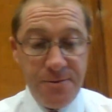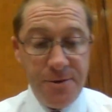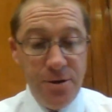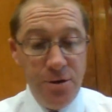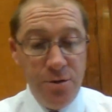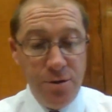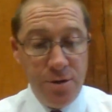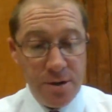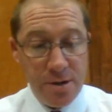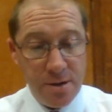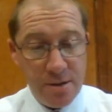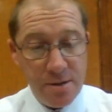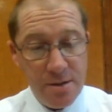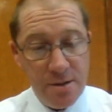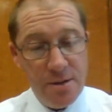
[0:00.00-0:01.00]
Food.
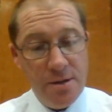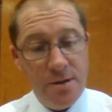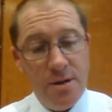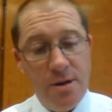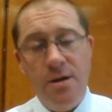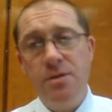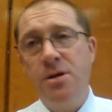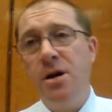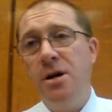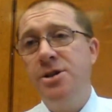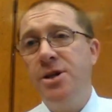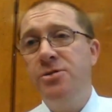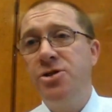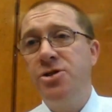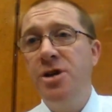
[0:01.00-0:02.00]
Oh
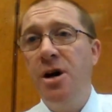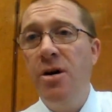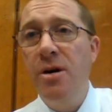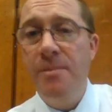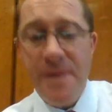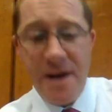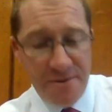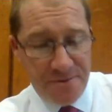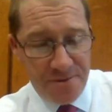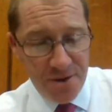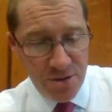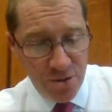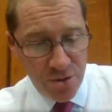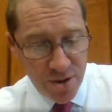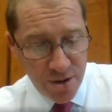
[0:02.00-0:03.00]
God, don't start on about
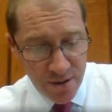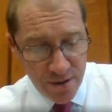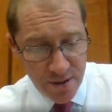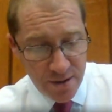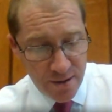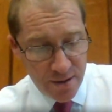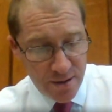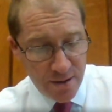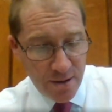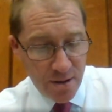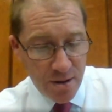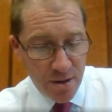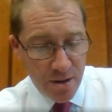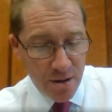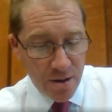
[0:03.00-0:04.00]
food.
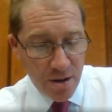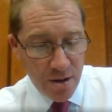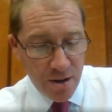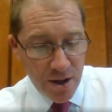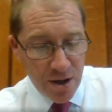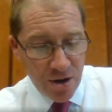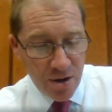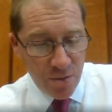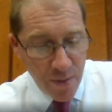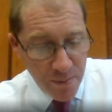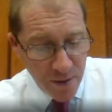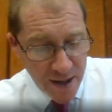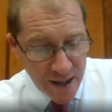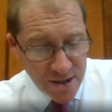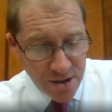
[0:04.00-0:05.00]

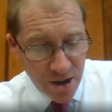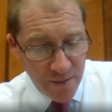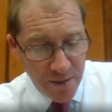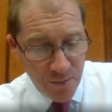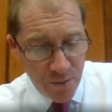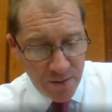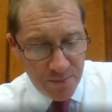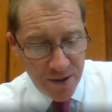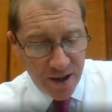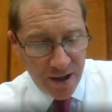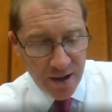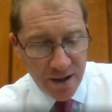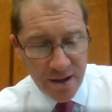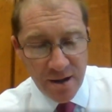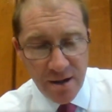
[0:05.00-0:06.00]
Remember that time in
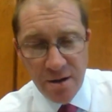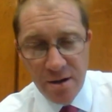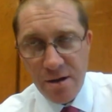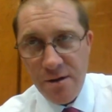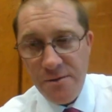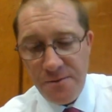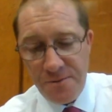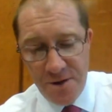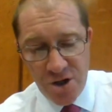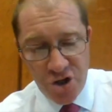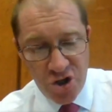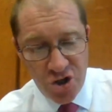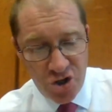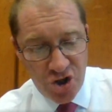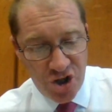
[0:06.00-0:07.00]
Whitby?
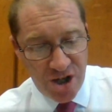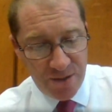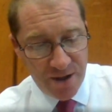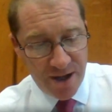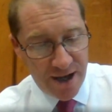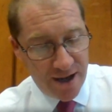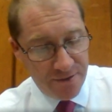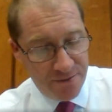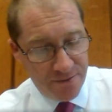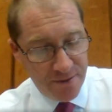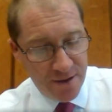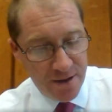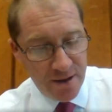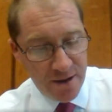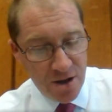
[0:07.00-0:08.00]
Fish and chip
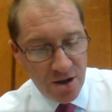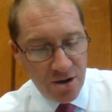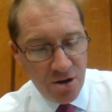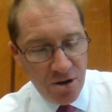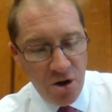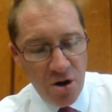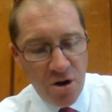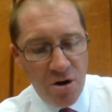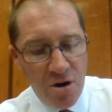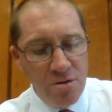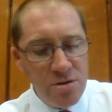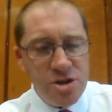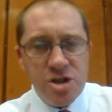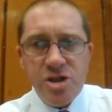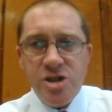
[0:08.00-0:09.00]
caff.
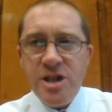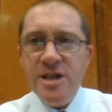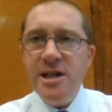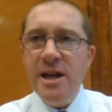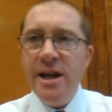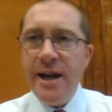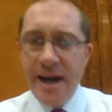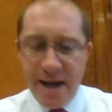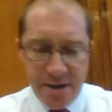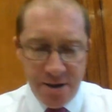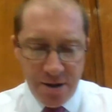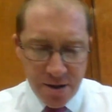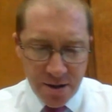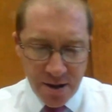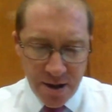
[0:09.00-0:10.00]
Long, sizzling
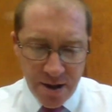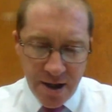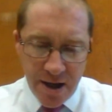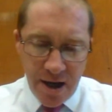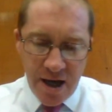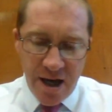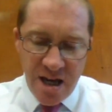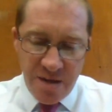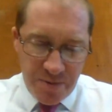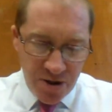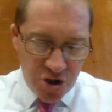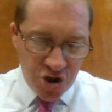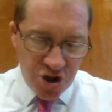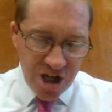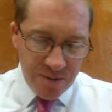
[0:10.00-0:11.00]
haddock. Heap
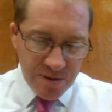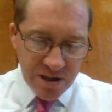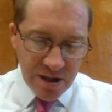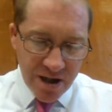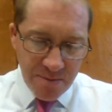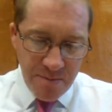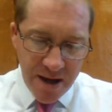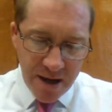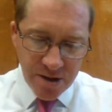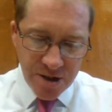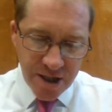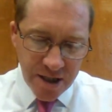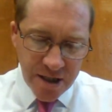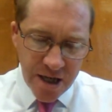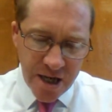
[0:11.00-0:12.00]
of chips like a
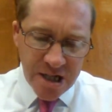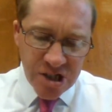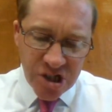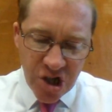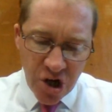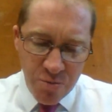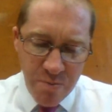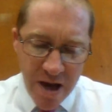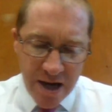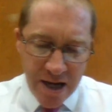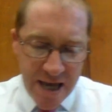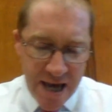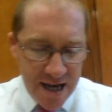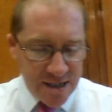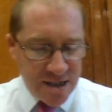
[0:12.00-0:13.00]
mountain. So
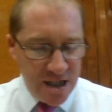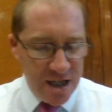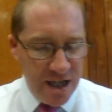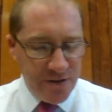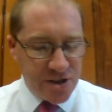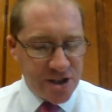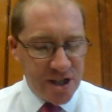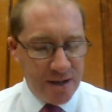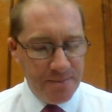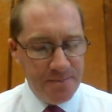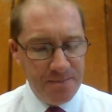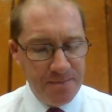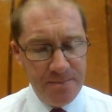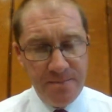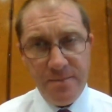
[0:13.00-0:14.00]
many you had to leave some.